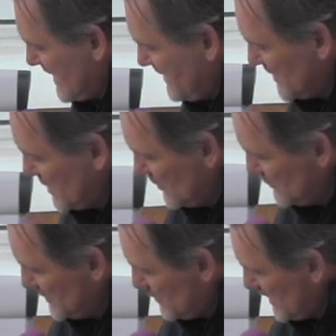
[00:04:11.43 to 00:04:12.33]
And the
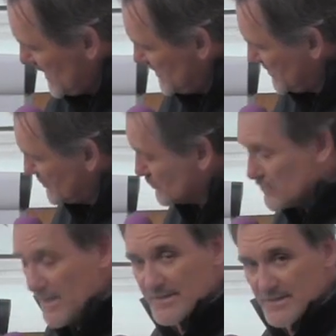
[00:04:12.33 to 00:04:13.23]
only way this
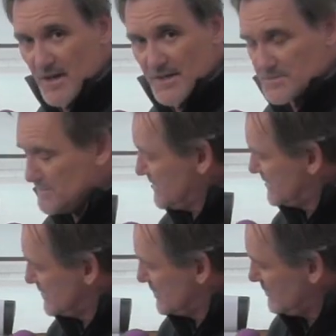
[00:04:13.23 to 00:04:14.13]
right
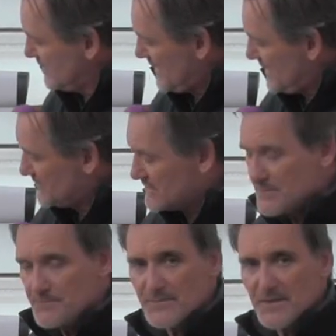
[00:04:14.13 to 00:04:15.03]
contrabend can go
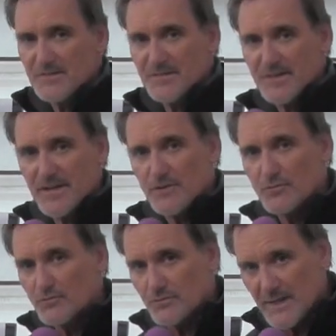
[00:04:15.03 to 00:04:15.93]
left is as a
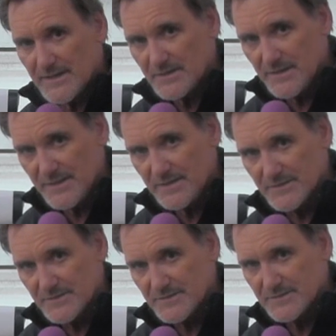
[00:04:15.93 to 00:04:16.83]
right leg
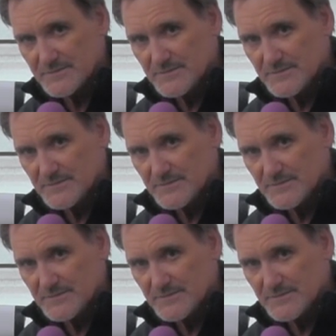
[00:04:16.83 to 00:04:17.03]
yield.